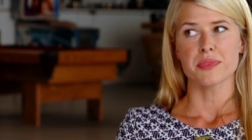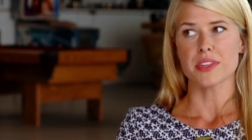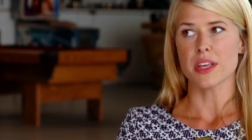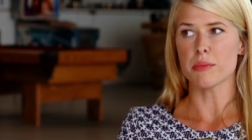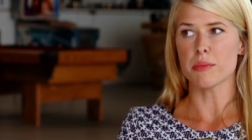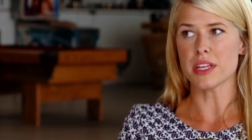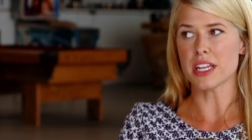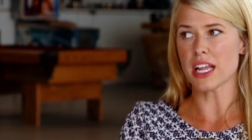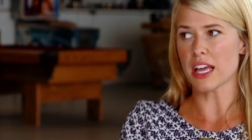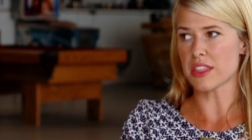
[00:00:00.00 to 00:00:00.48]
I
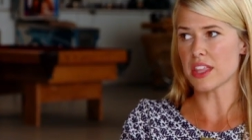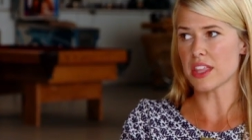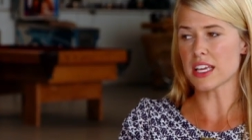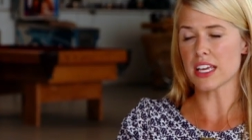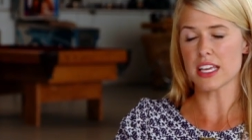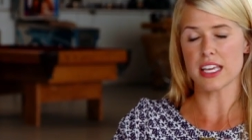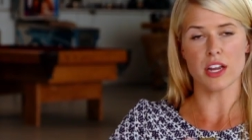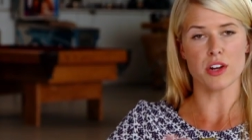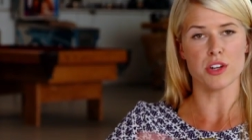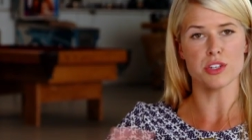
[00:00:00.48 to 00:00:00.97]
mean, I think
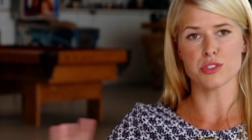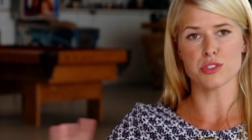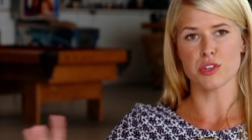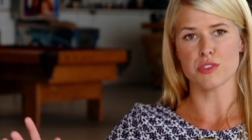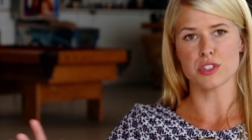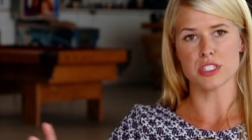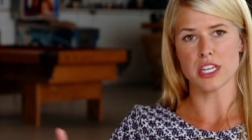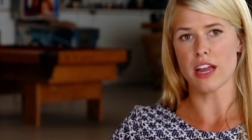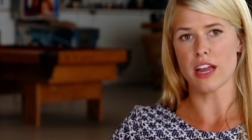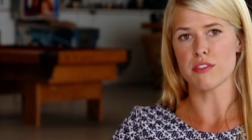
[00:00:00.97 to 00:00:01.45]
it carries
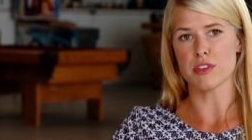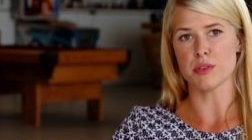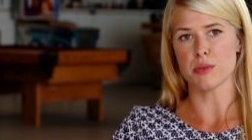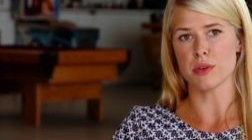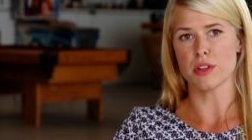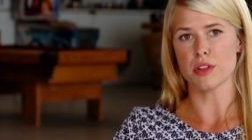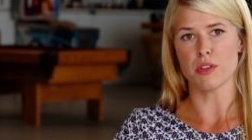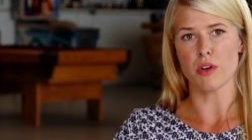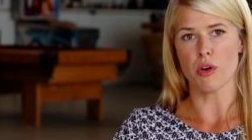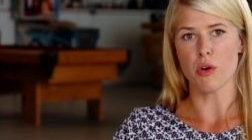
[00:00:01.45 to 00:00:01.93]
over to
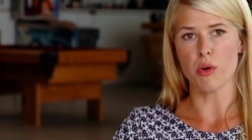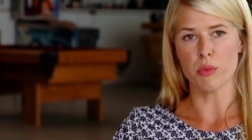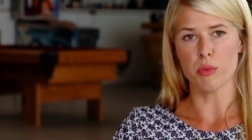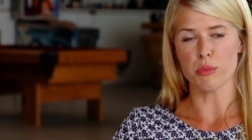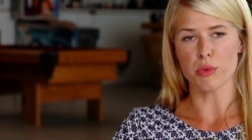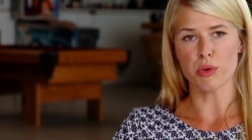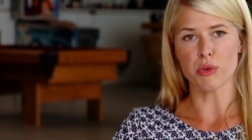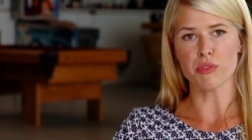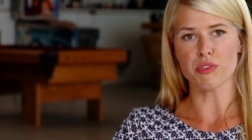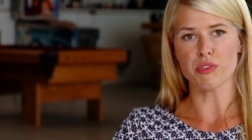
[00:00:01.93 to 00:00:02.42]
everyone in the whole
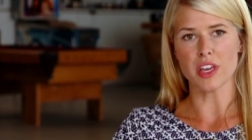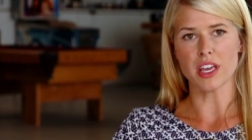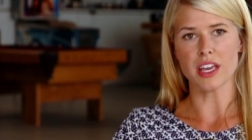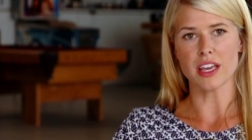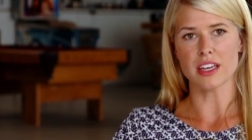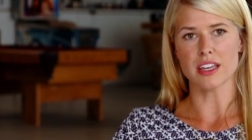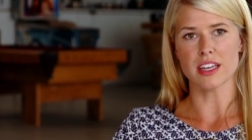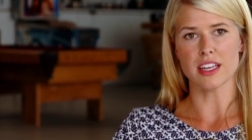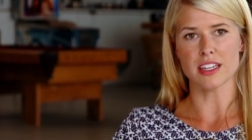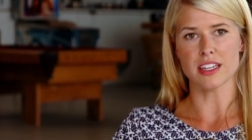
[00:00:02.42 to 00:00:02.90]

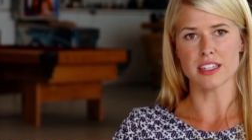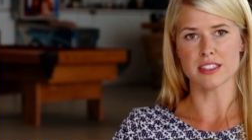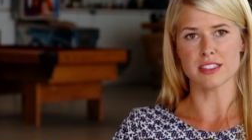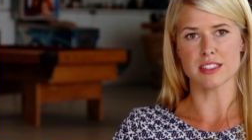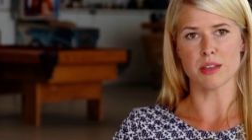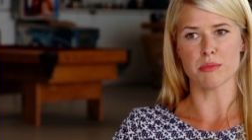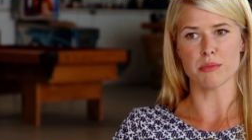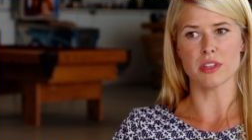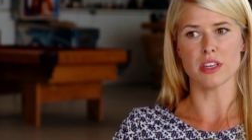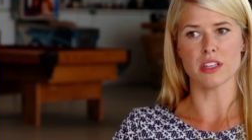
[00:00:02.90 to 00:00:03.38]
movie. And it's
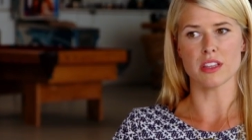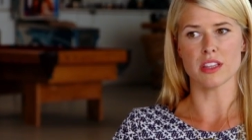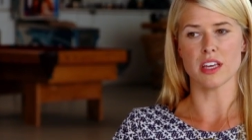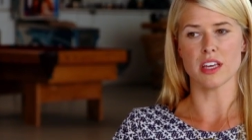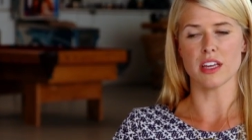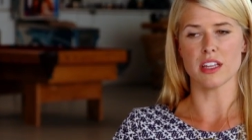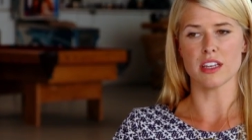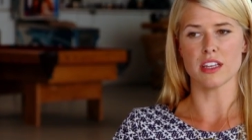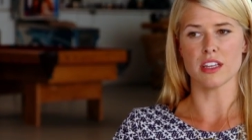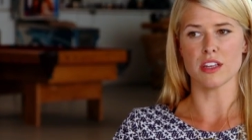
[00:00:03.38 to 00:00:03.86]
something
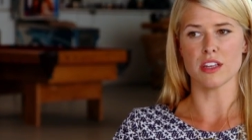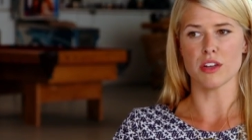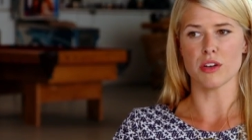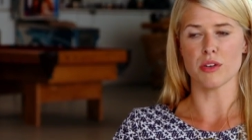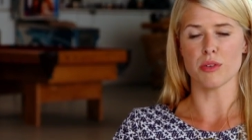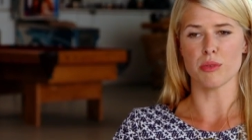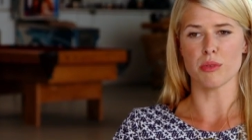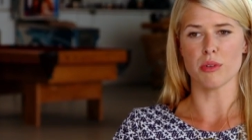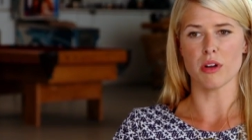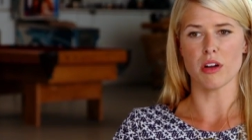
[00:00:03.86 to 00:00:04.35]
that, you
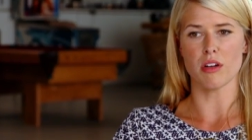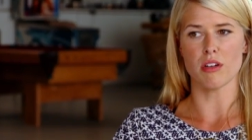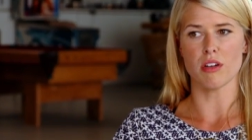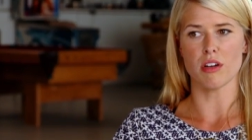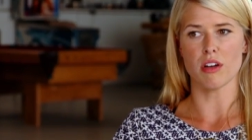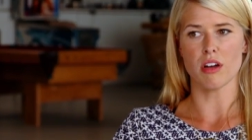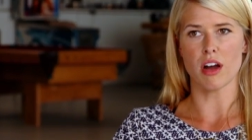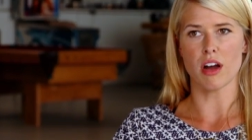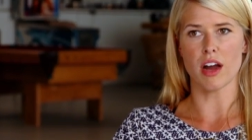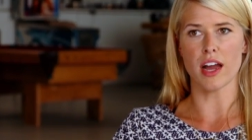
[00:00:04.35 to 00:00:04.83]
know,
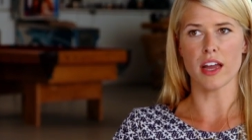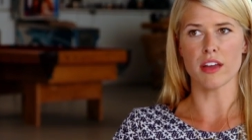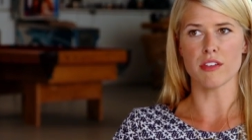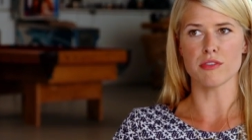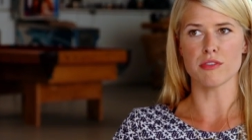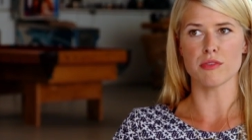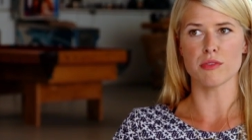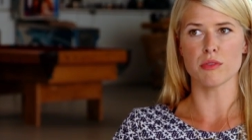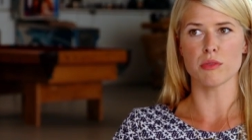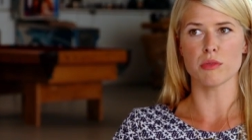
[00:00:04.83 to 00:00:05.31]

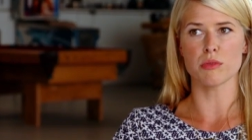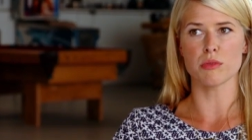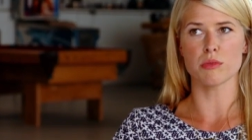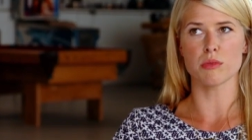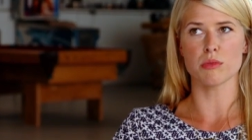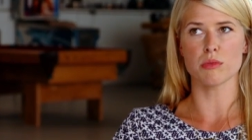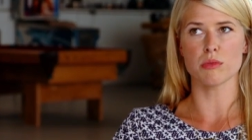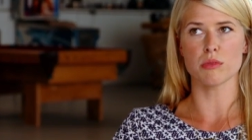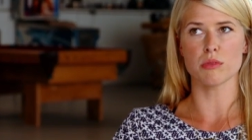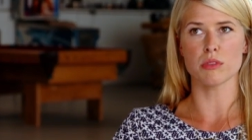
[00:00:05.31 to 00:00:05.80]
I
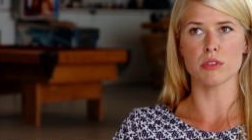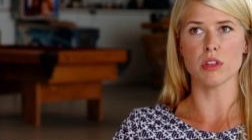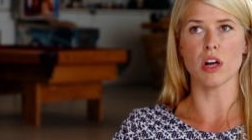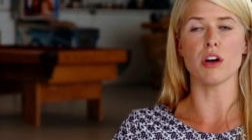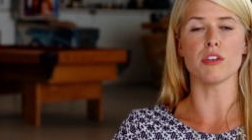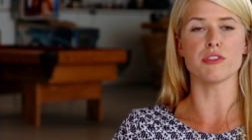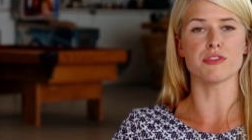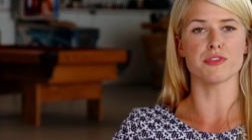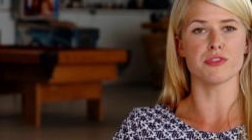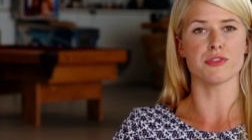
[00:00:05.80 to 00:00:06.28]

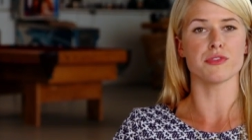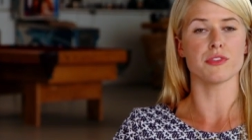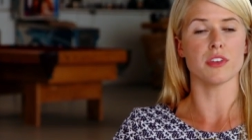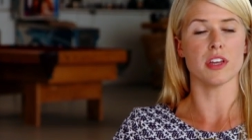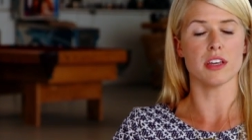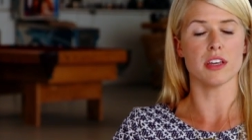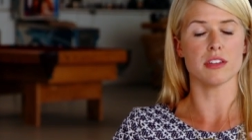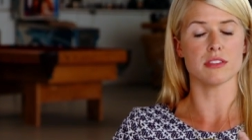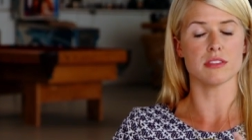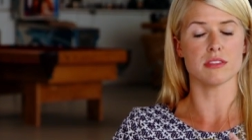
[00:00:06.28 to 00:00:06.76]
love,
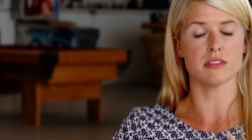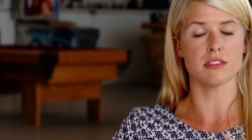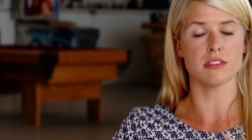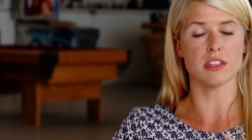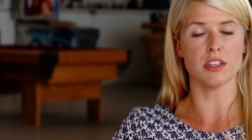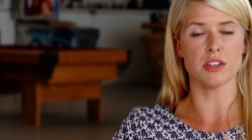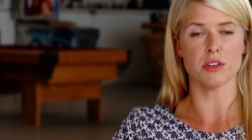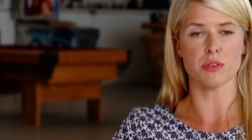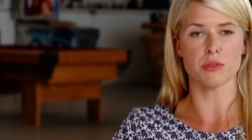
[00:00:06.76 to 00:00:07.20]
you